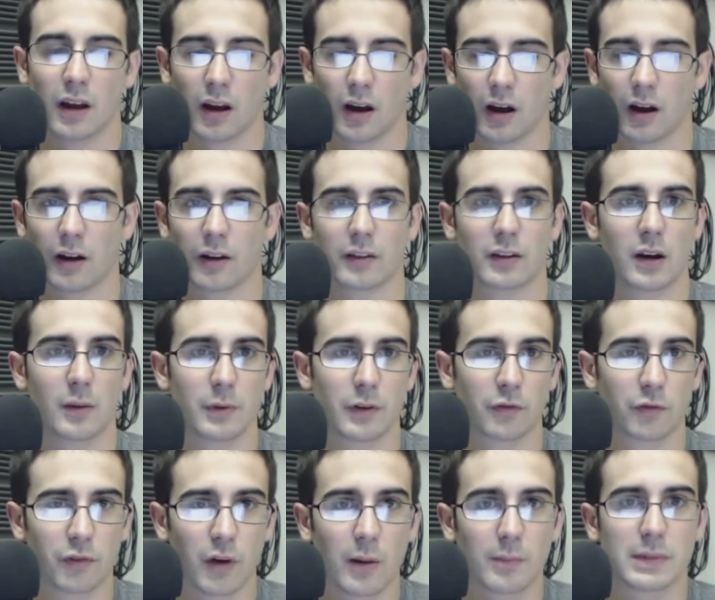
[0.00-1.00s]
coming
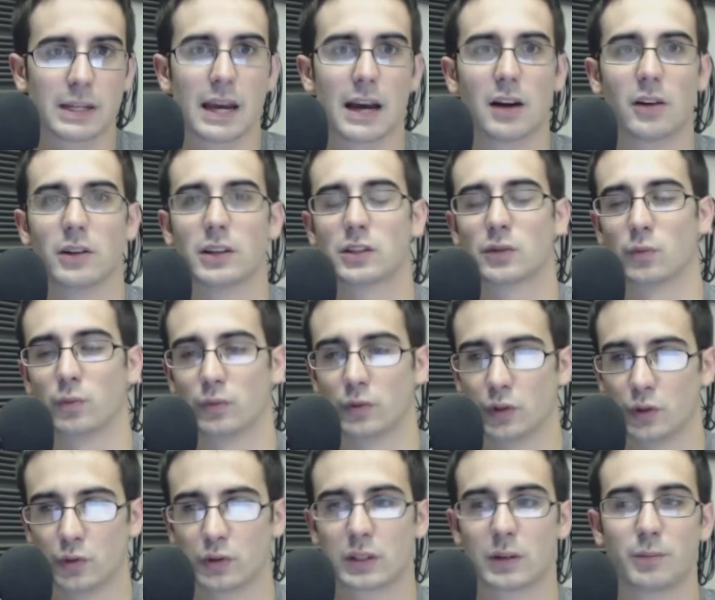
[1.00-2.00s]
from Dallas,
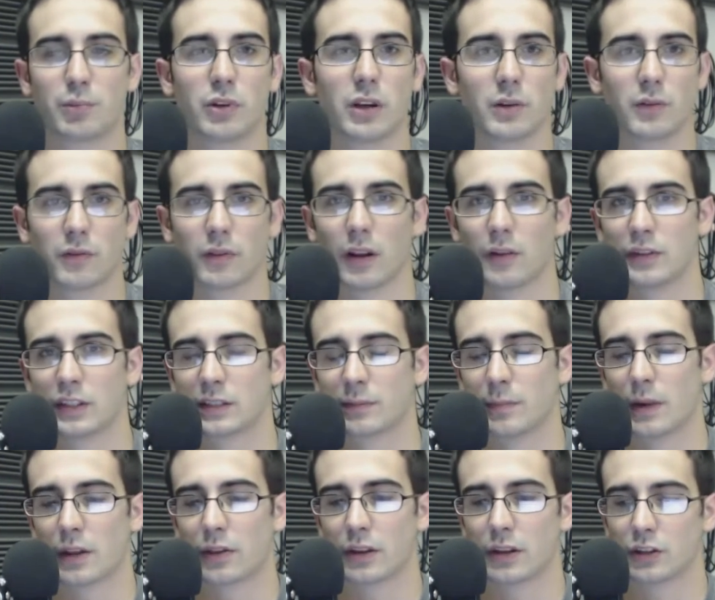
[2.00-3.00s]
used to play with Lovie
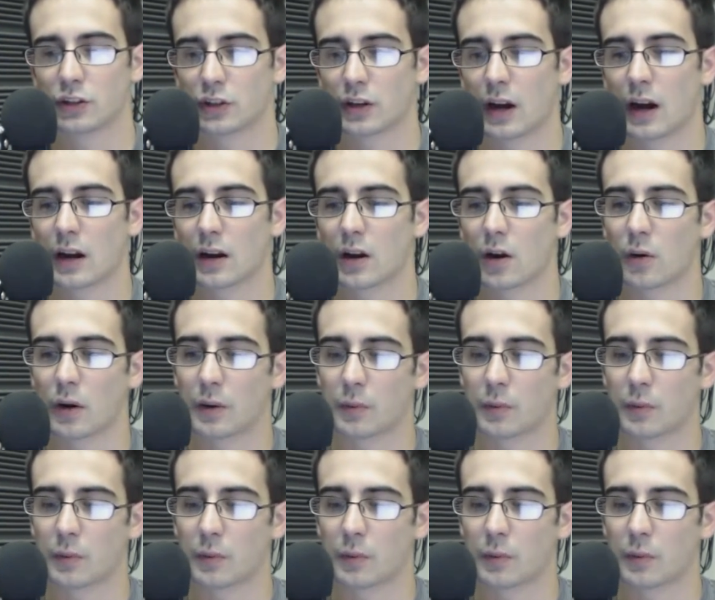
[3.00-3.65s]
Smith in Chicago.